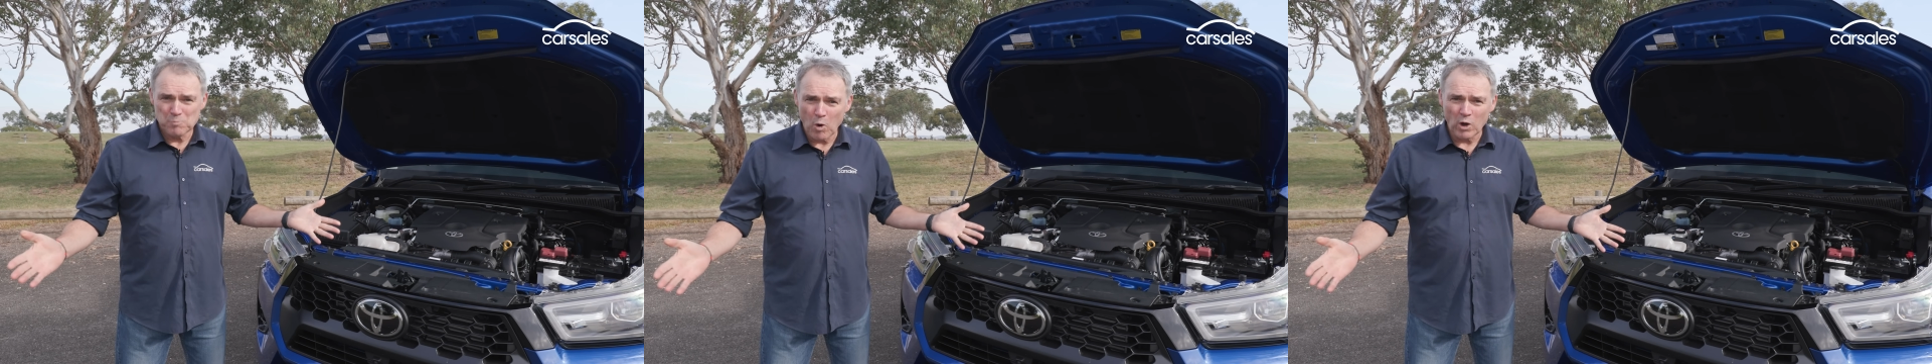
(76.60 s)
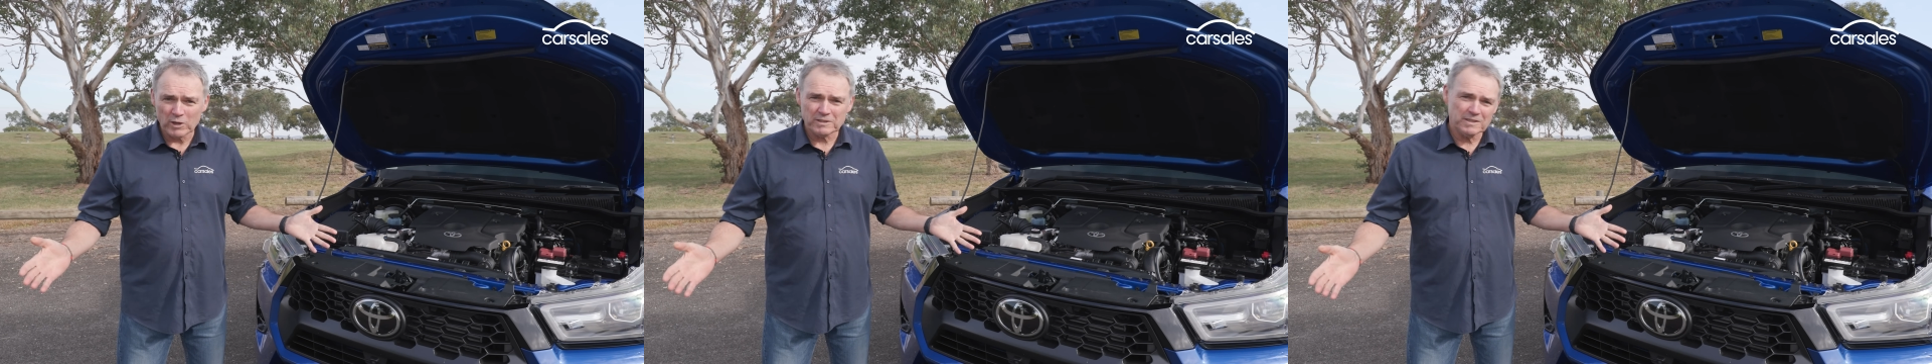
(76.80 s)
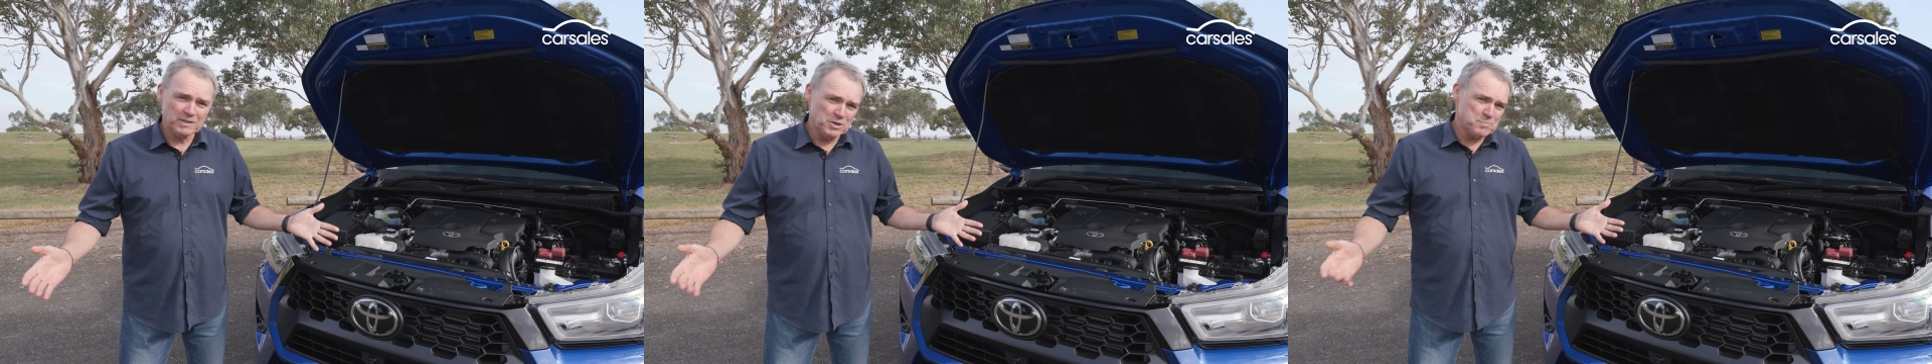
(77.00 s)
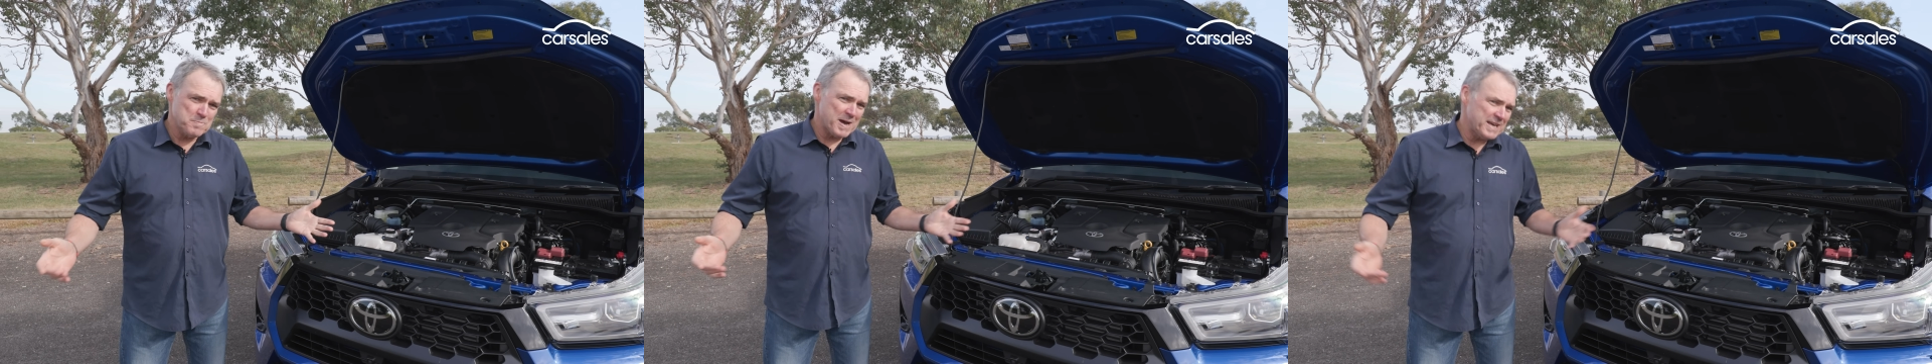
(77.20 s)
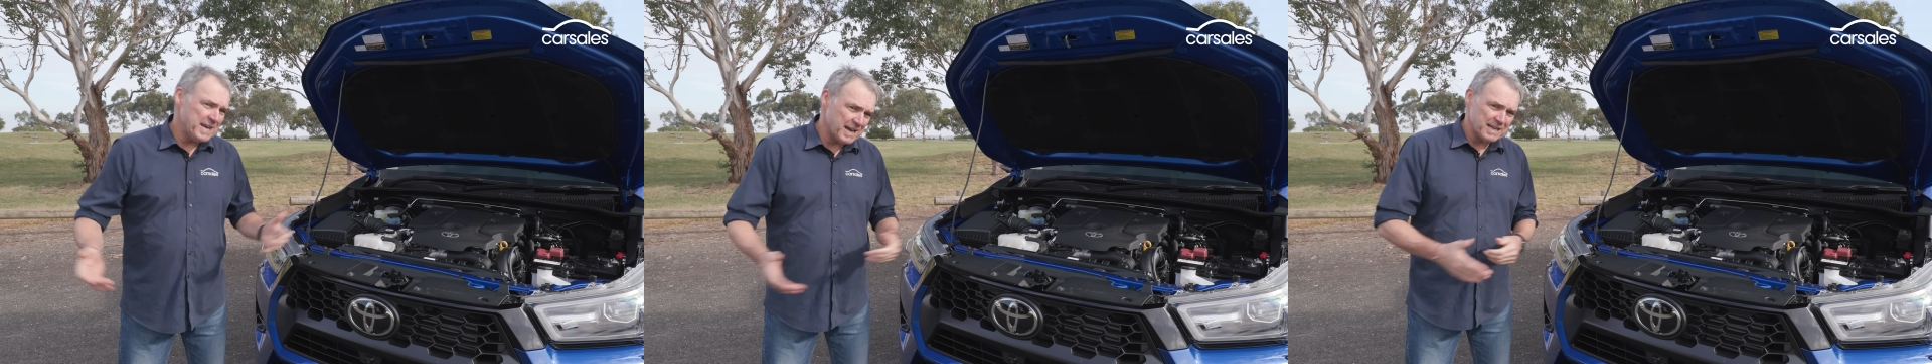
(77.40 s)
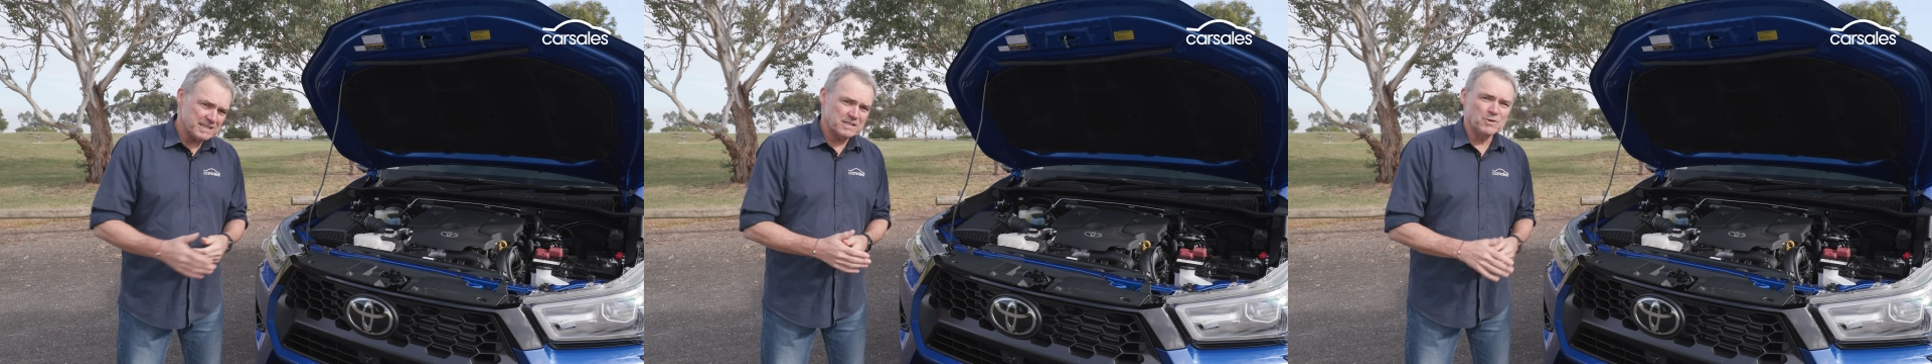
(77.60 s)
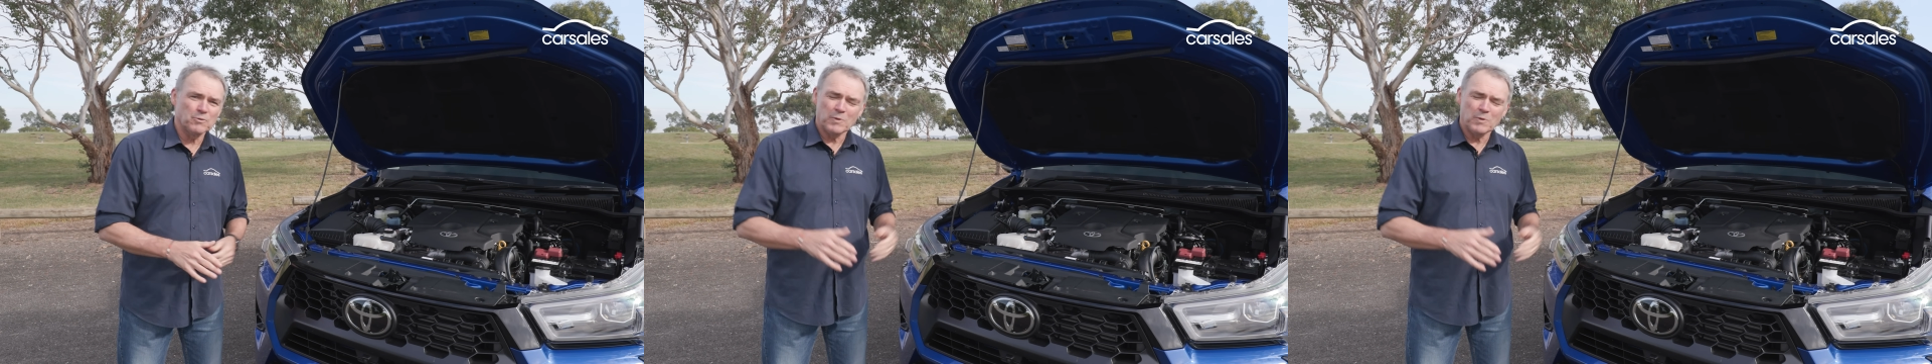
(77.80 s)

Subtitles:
what, you may ask?